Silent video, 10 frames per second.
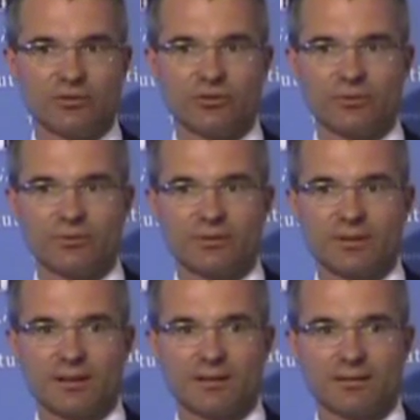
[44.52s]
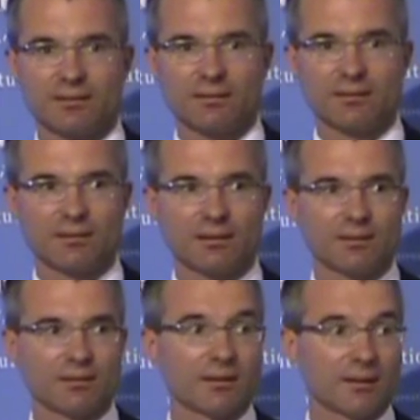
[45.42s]
issues that, uh, that
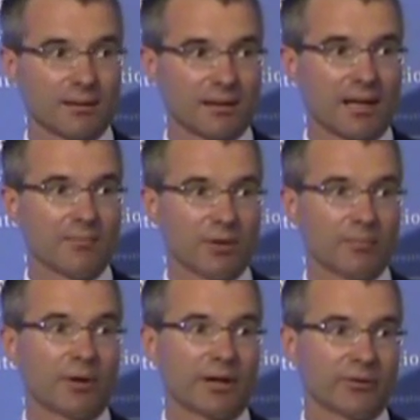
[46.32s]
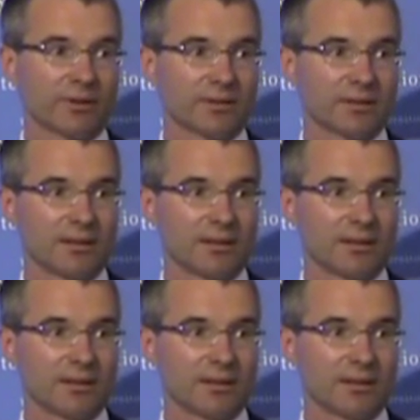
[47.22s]
came apparent